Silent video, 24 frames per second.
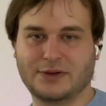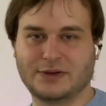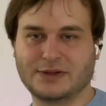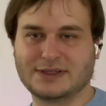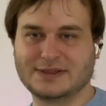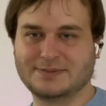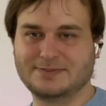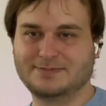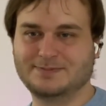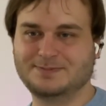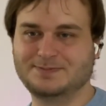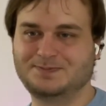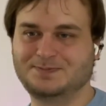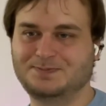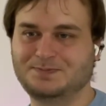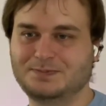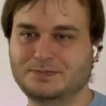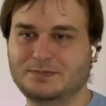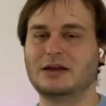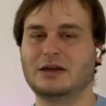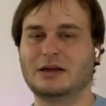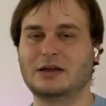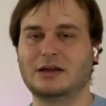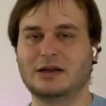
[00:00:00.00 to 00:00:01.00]
of those.
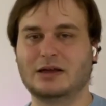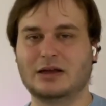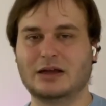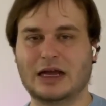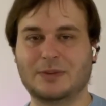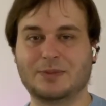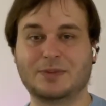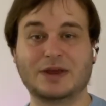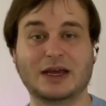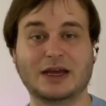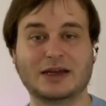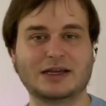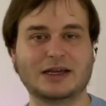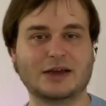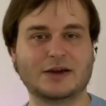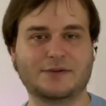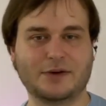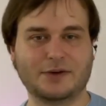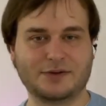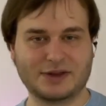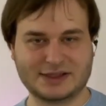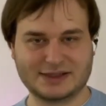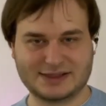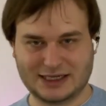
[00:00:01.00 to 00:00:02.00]
And the idea
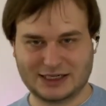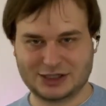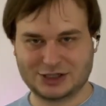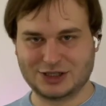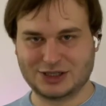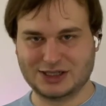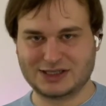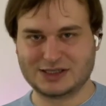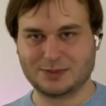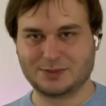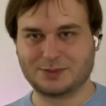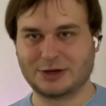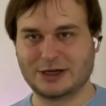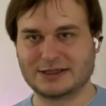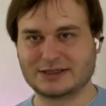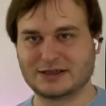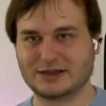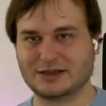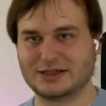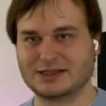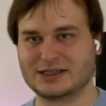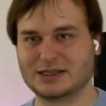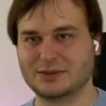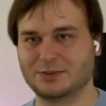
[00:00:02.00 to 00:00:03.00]
for this is actually
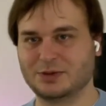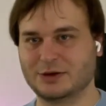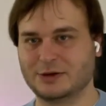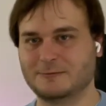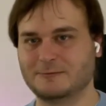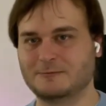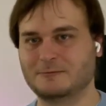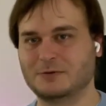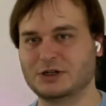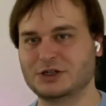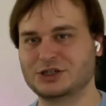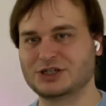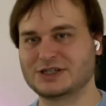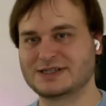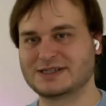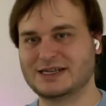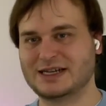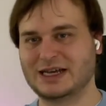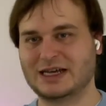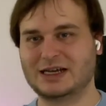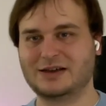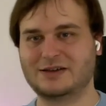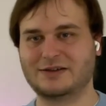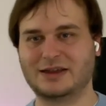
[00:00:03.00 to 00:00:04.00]
surprisingly simple. We'll just
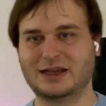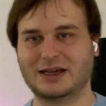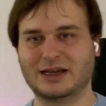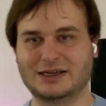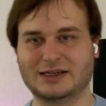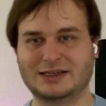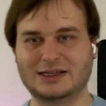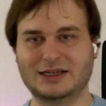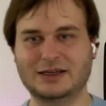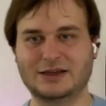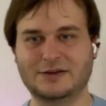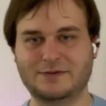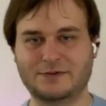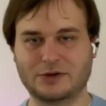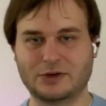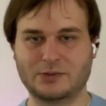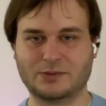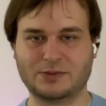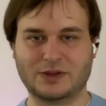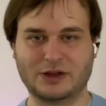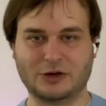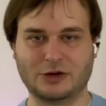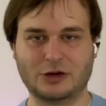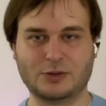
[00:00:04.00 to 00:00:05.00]
take the ID
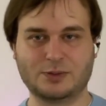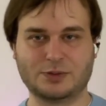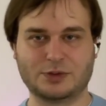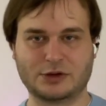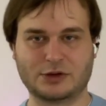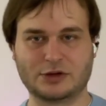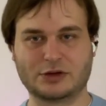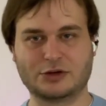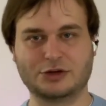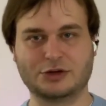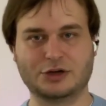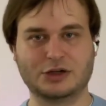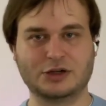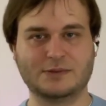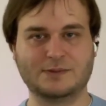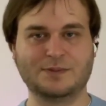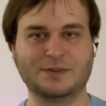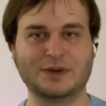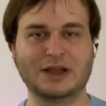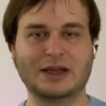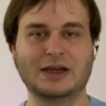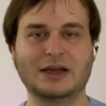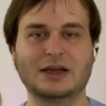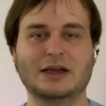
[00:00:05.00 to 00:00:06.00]
from the old protocol
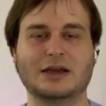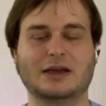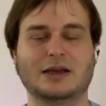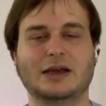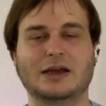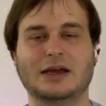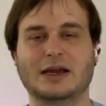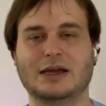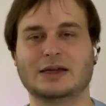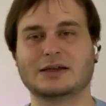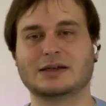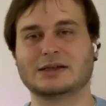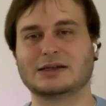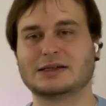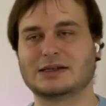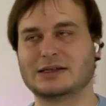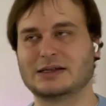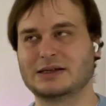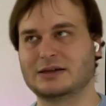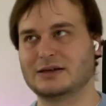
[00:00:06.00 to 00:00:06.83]
and